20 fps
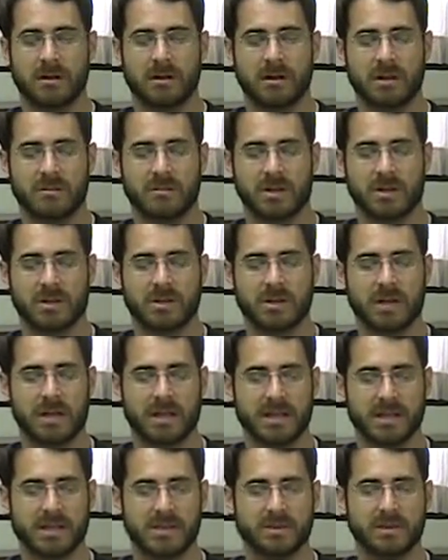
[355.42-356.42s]
I'm going to try
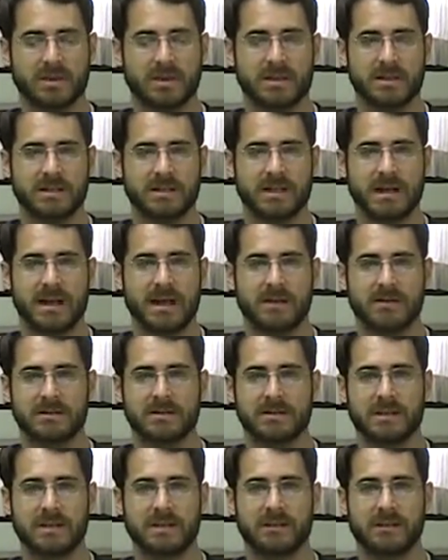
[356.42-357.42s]
this with the
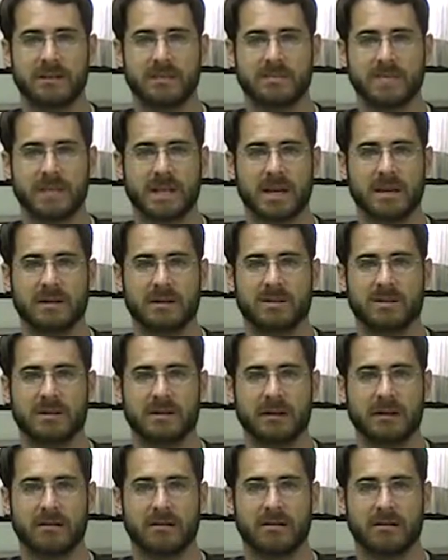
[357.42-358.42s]
down, down, up, down,
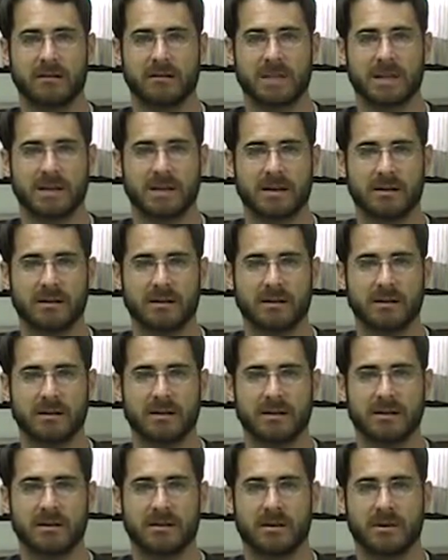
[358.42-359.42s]
down, up, down,
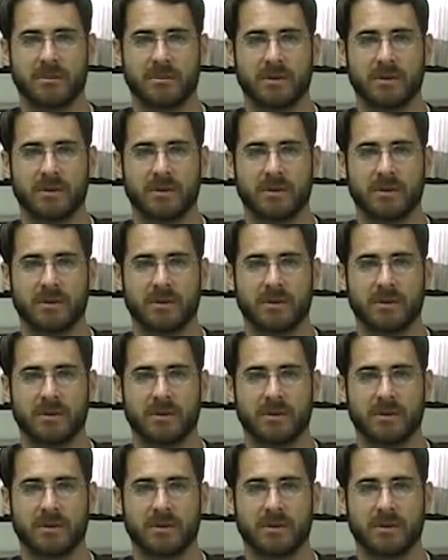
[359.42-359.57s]
down, up.